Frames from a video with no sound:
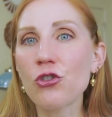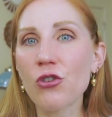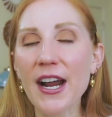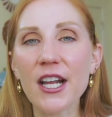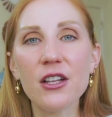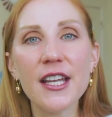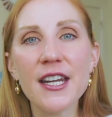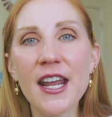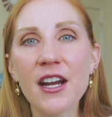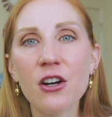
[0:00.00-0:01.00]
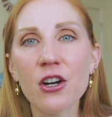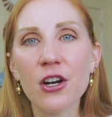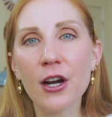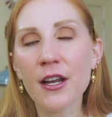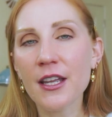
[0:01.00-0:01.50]
trial and
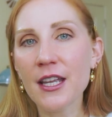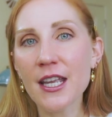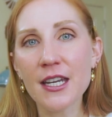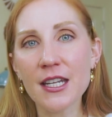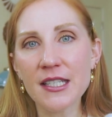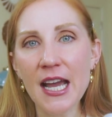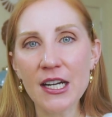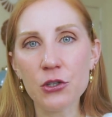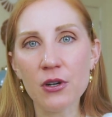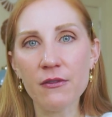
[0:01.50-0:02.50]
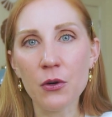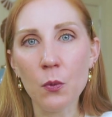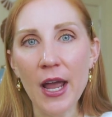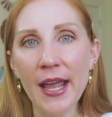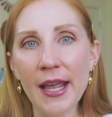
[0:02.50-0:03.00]
error in a data
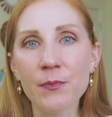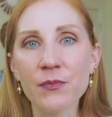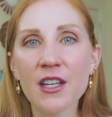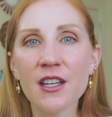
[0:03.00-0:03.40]
driven way.